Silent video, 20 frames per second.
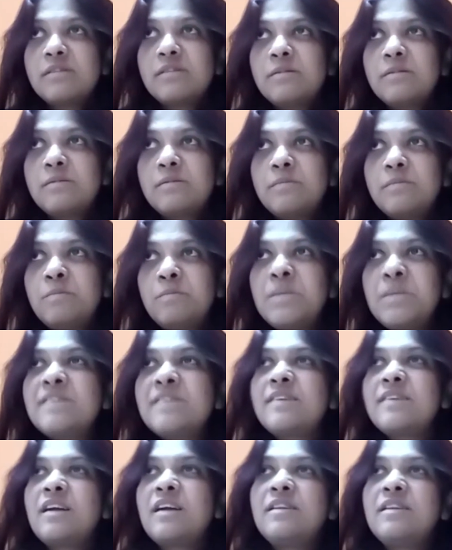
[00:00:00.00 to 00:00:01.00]

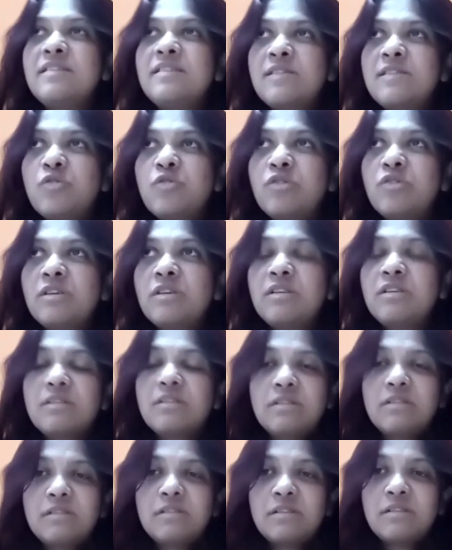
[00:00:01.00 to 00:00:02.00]
misunderstood
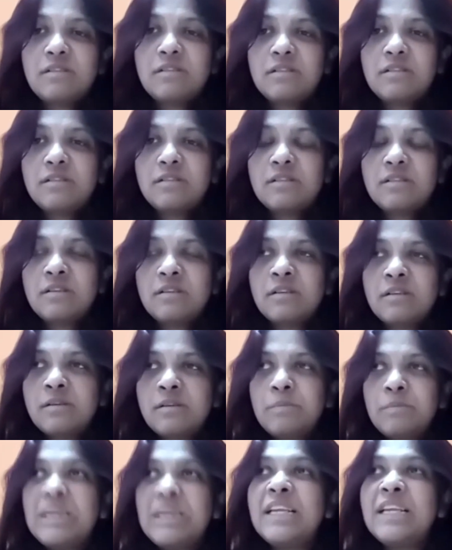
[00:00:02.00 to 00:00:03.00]

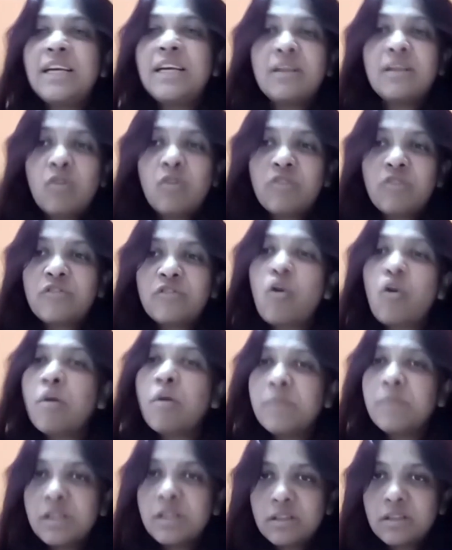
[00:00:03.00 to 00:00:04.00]
meaning of
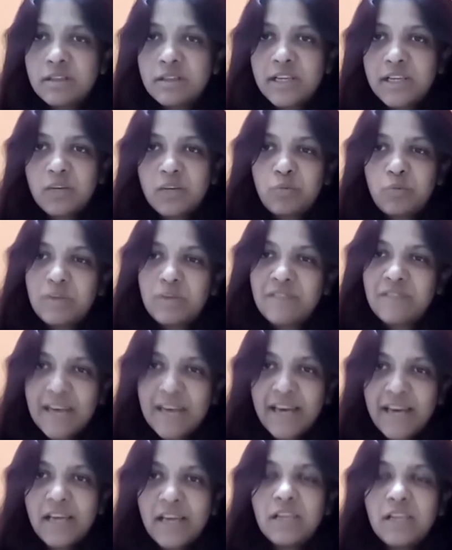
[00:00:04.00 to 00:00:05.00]
normal that we've
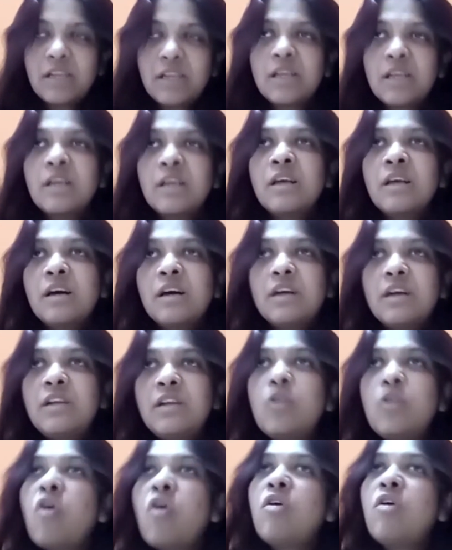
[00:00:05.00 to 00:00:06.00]
had, a
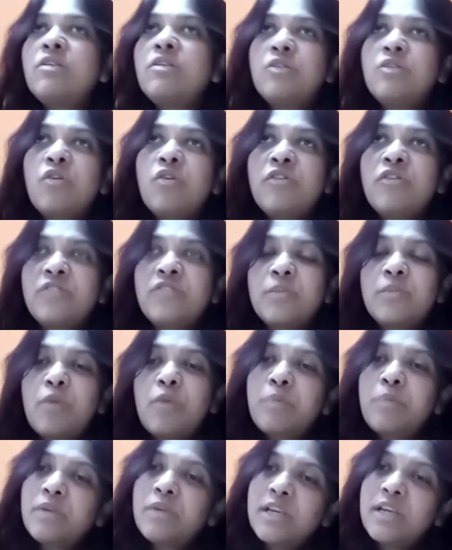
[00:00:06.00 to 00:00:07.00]
lot of the
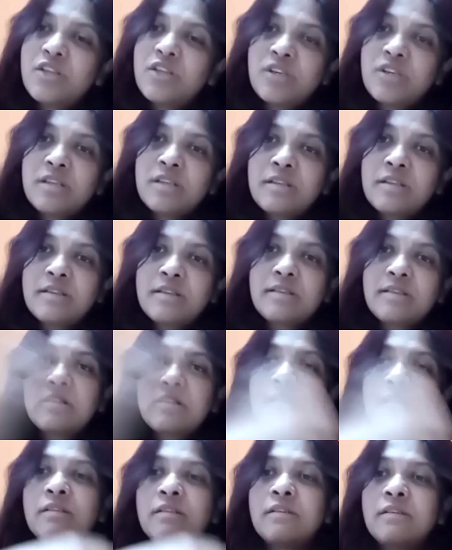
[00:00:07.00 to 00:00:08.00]
populations
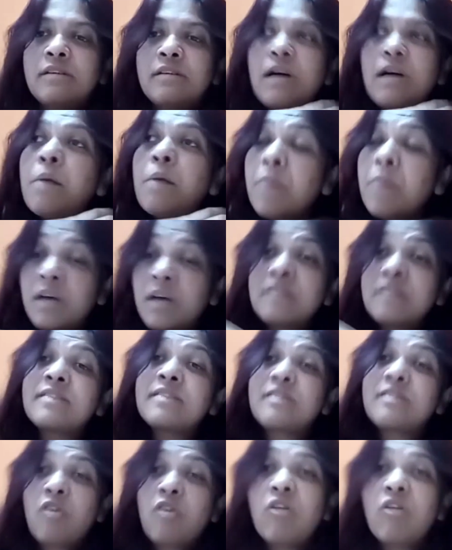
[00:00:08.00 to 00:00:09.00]
amongst
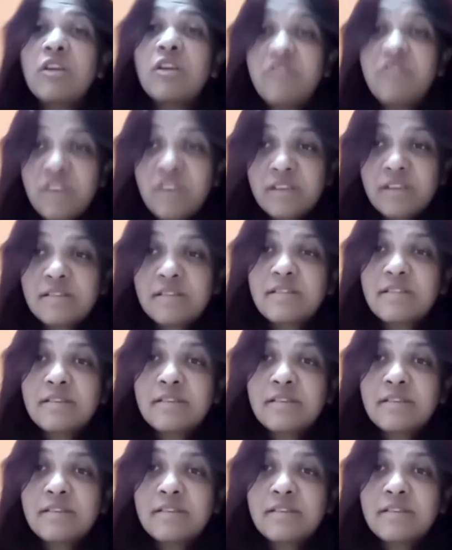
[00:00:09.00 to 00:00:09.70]
all of us,